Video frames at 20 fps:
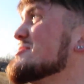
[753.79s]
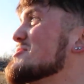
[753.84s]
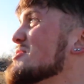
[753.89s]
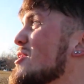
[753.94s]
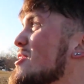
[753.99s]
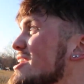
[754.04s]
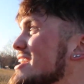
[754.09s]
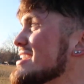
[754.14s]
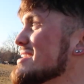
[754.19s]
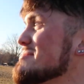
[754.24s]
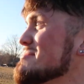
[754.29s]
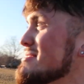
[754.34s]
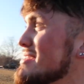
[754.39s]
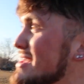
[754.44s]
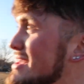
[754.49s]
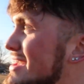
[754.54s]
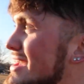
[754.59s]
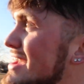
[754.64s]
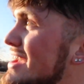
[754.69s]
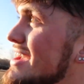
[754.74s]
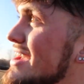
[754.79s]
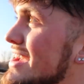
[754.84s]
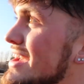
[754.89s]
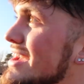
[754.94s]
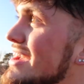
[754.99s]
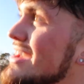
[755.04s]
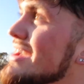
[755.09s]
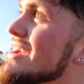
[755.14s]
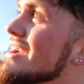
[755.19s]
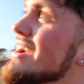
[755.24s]
you dorking me.
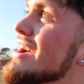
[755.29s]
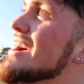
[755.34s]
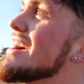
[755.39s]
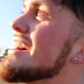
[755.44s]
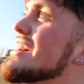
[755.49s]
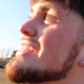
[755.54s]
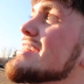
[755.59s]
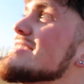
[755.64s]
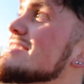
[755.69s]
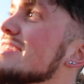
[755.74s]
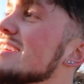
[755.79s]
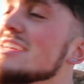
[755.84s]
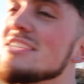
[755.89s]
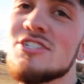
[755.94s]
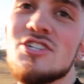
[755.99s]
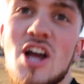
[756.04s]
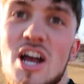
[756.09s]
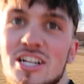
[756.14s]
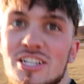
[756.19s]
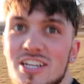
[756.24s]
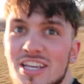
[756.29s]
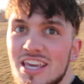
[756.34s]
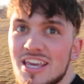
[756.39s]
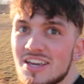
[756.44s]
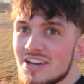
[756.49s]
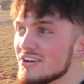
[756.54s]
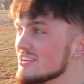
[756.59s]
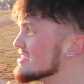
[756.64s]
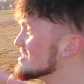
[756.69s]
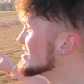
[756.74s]
Ah, it's Josh and
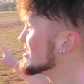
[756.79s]
Kigo